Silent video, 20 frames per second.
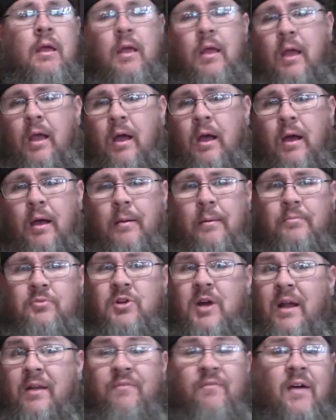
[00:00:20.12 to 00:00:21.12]
Uh,
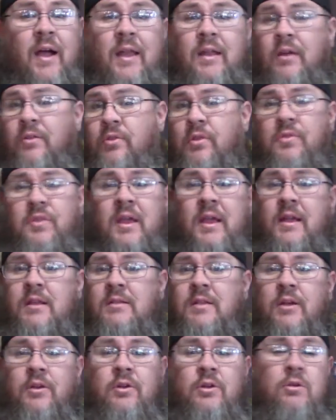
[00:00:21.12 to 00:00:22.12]
trying to find other things
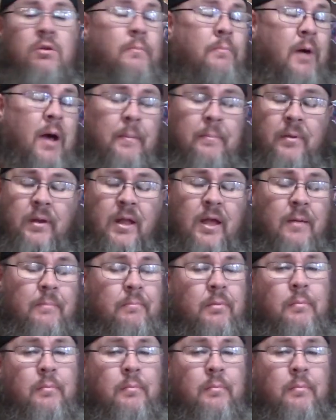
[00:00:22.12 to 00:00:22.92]
that are new and popping up,